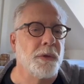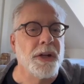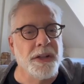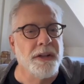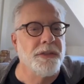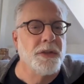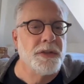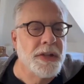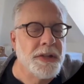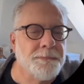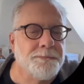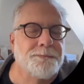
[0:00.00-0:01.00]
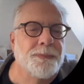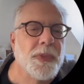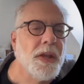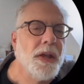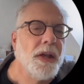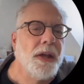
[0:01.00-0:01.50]
We all have those, huh?
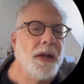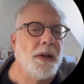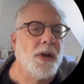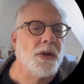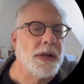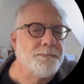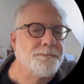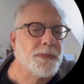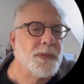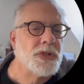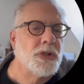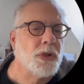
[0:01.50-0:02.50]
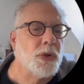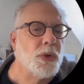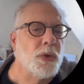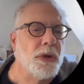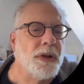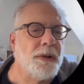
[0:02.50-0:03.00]
Okay,
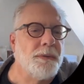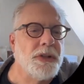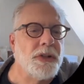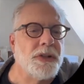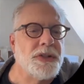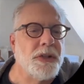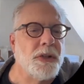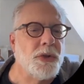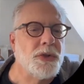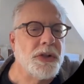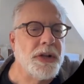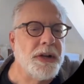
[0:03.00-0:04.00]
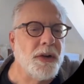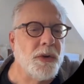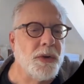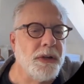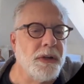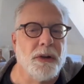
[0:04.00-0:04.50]
so and you can see those are
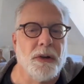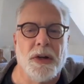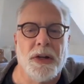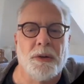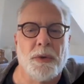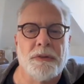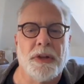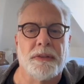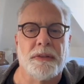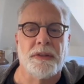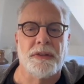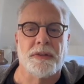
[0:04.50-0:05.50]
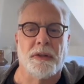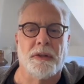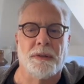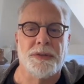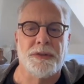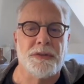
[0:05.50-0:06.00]
now here, and we've got these
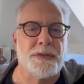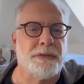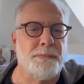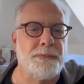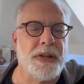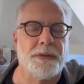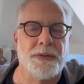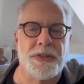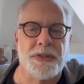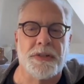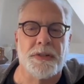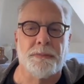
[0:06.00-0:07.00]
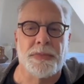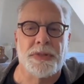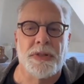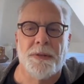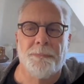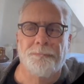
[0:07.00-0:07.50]
little flip down
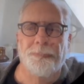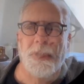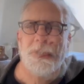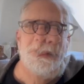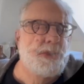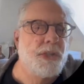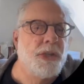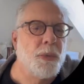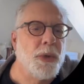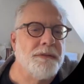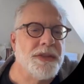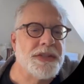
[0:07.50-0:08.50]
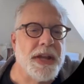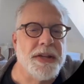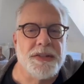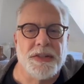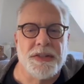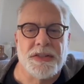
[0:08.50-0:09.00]
systems. So here we have the
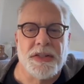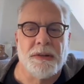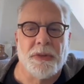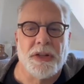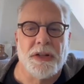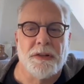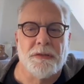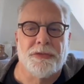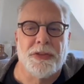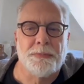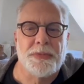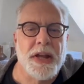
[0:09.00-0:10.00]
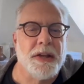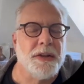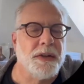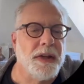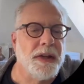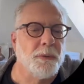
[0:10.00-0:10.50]
scientist, and I'm going to flip
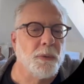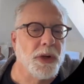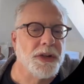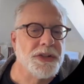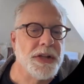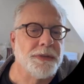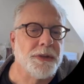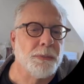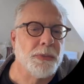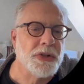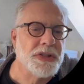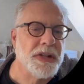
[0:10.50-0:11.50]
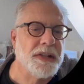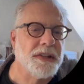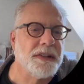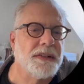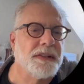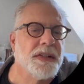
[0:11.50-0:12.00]
down, and we're going to set their
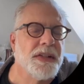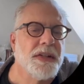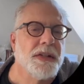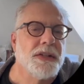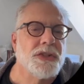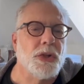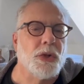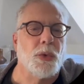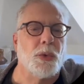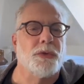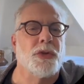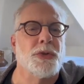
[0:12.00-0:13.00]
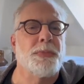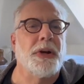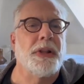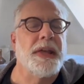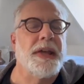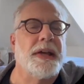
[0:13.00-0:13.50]
personality. So the first
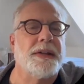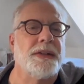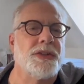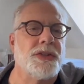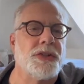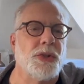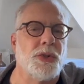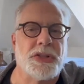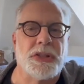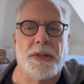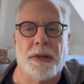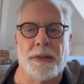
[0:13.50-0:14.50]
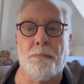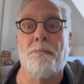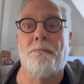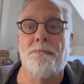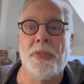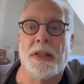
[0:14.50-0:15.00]
part of that is to select
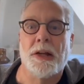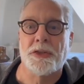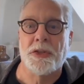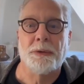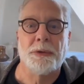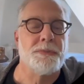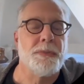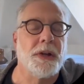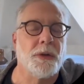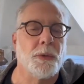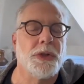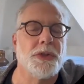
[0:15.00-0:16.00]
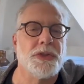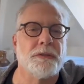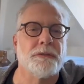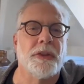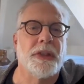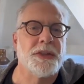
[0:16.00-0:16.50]
the large language model we're
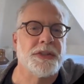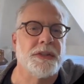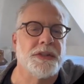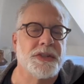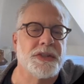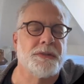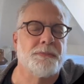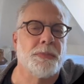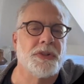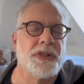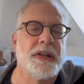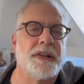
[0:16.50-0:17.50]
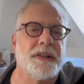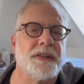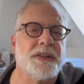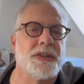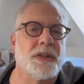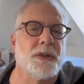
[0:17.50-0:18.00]
using for this
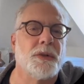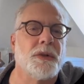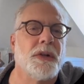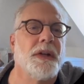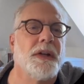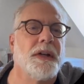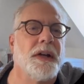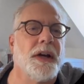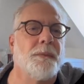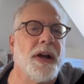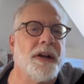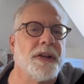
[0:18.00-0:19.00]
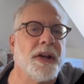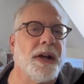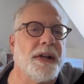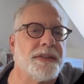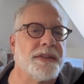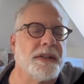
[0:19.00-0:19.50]
personality. So
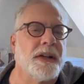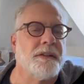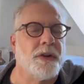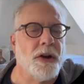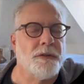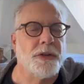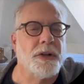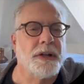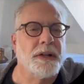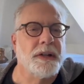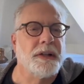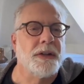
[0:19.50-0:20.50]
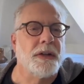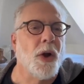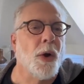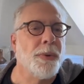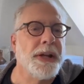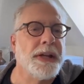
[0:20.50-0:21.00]
I've offering
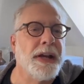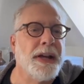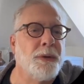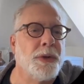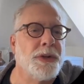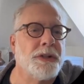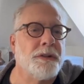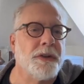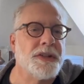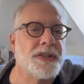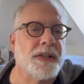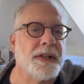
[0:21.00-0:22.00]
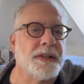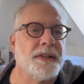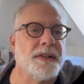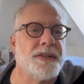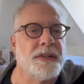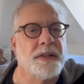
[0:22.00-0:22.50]
OpenAI, which if I
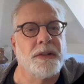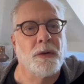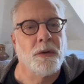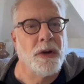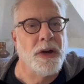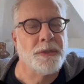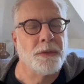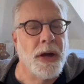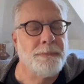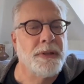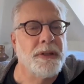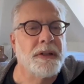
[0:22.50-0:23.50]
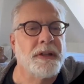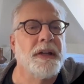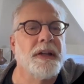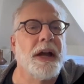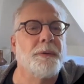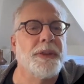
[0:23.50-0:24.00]
selected, say, or Anthropic,
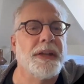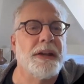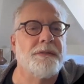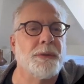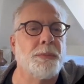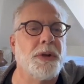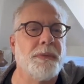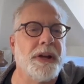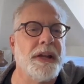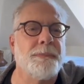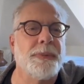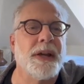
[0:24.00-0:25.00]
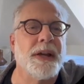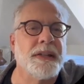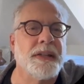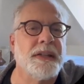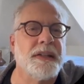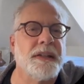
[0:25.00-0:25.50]
I would then have to put in my API
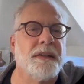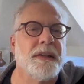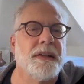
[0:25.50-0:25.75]
key.